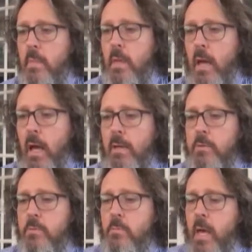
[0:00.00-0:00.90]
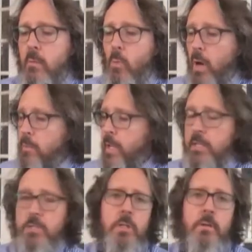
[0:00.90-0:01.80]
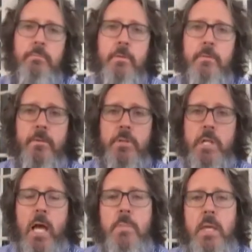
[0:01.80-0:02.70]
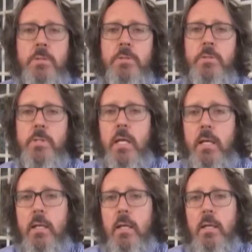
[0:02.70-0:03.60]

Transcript: I met one patient for the first time yesterday.